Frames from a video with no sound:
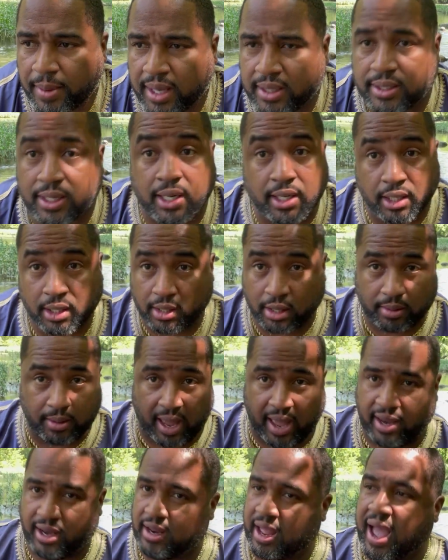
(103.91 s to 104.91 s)
I didn't
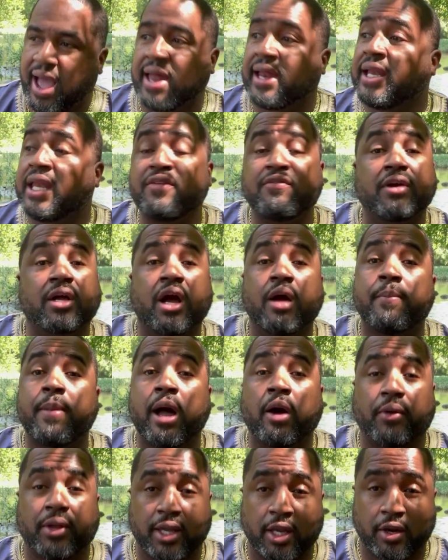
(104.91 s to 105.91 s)
even come
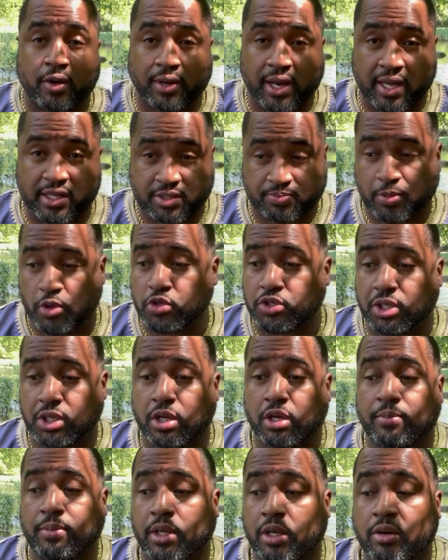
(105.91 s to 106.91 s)
out here, and I'm supposed to
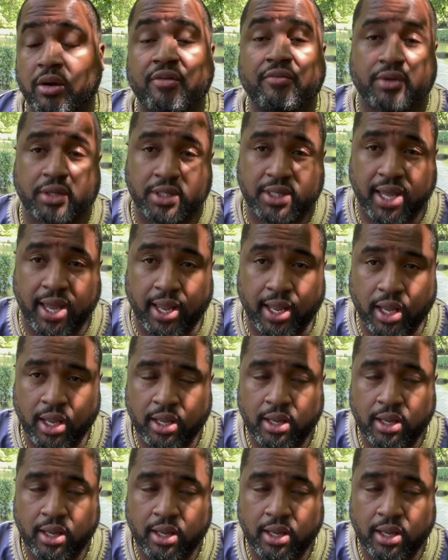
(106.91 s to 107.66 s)
come here every day.